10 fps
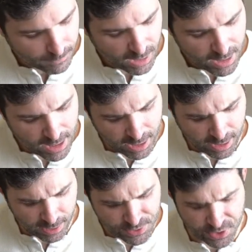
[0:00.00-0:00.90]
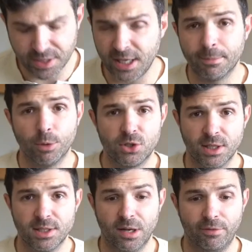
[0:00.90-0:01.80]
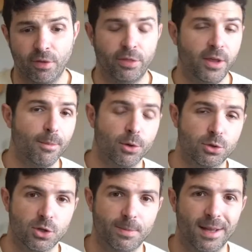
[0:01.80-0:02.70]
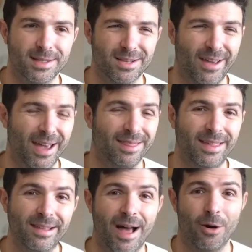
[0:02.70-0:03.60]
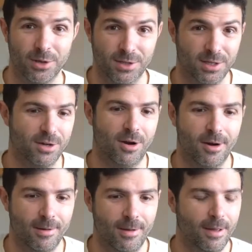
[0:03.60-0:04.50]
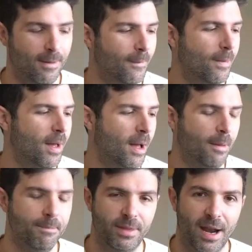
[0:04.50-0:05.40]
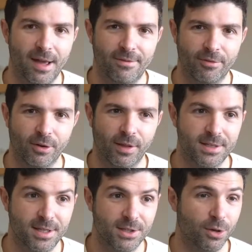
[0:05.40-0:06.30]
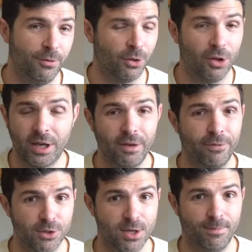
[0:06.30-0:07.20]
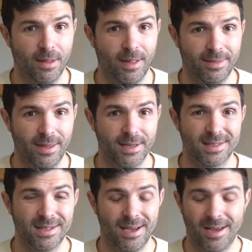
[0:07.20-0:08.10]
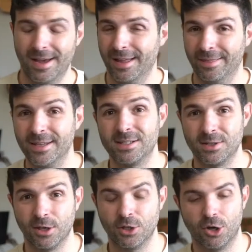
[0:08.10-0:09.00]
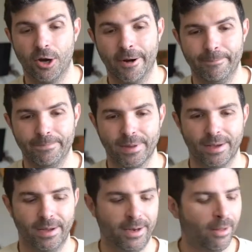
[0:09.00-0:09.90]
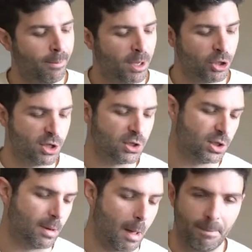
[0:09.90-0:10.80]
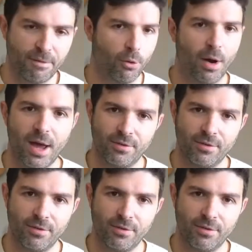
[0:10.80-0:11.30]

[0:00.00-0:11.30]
It is the most sensitive, the most responsive, and the loudest guitar that I have ever listed. So if you're looking for something like this, this is the guitar. Now let me just, before I even